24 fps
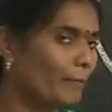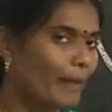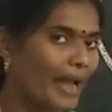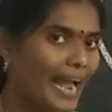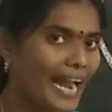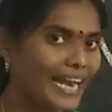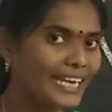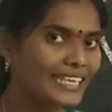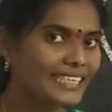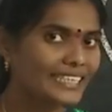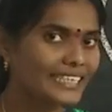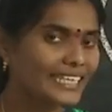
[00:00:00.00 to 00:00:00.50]

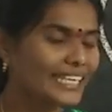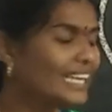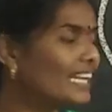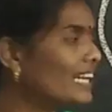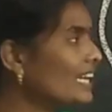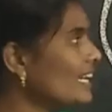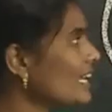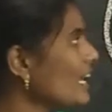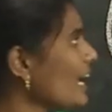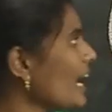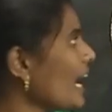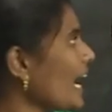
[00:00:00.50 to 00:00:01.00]
mantle,
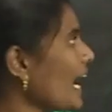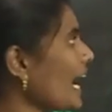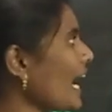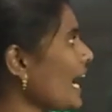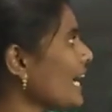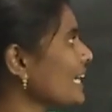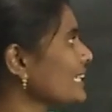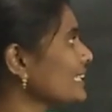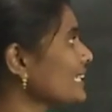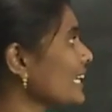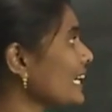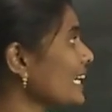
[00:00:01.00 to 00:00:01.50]

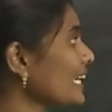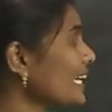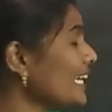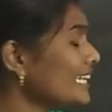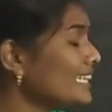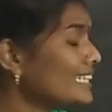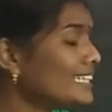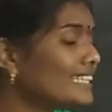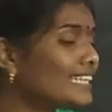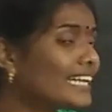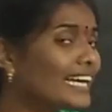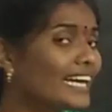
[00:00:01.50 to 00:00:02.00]
and the
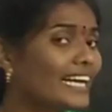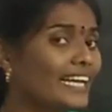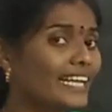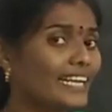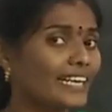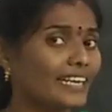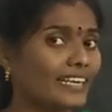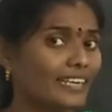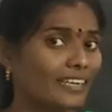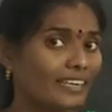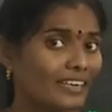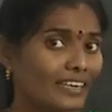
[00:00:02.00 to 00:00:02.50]
inner
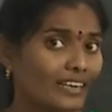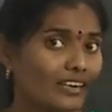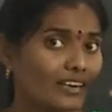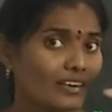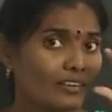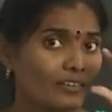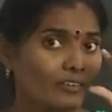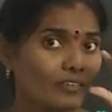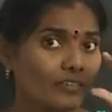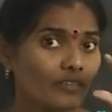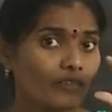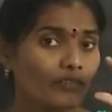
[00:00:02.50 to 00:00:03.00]

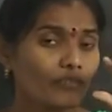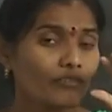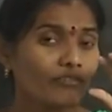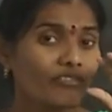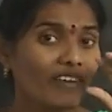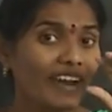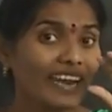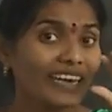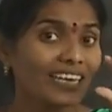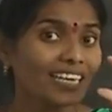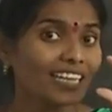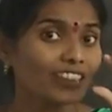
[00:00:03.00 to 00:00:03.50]

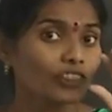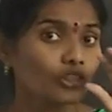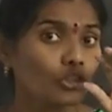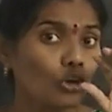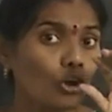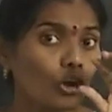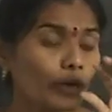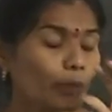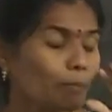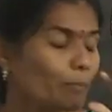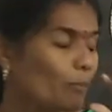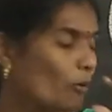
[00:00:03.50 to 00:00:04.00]
final
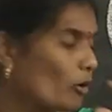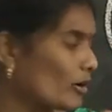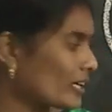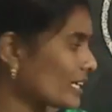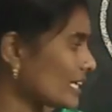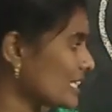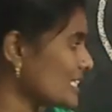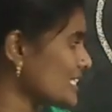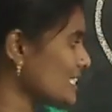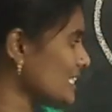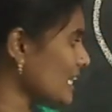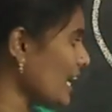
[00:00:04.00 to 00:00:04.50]
third part
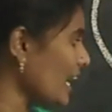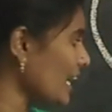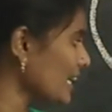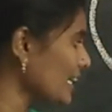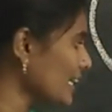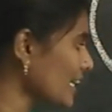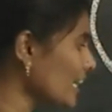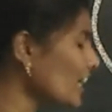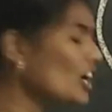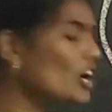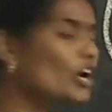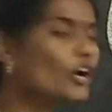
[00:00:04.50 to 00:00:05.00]
is called
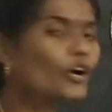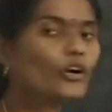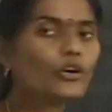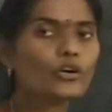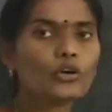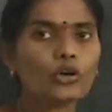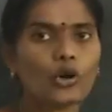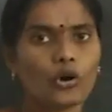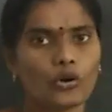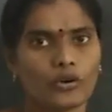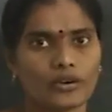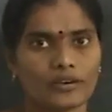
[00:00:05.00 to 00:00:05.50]
the
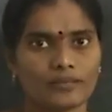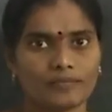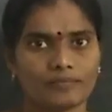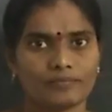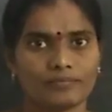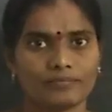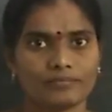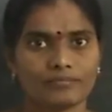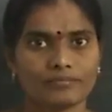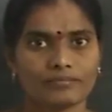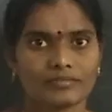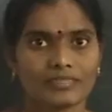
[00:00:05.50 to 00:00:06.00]
core,
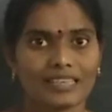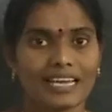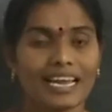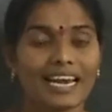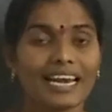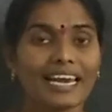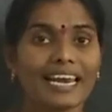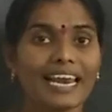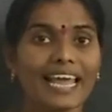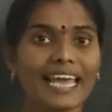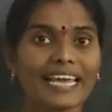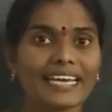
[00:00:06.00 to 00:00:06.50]

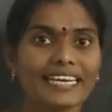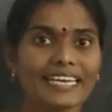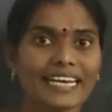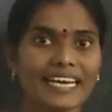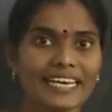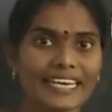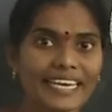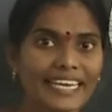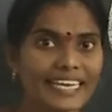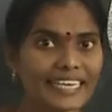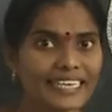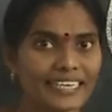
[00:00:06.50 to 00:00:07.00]
like
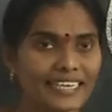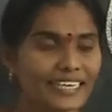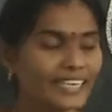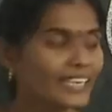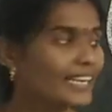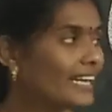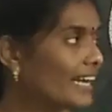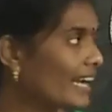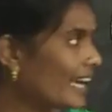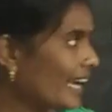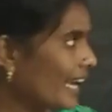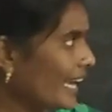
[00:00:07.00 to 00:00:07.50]
an egg.
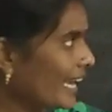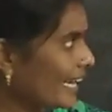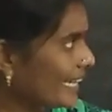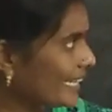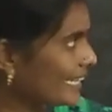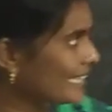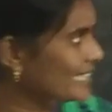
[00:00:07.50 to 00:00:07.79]
Egg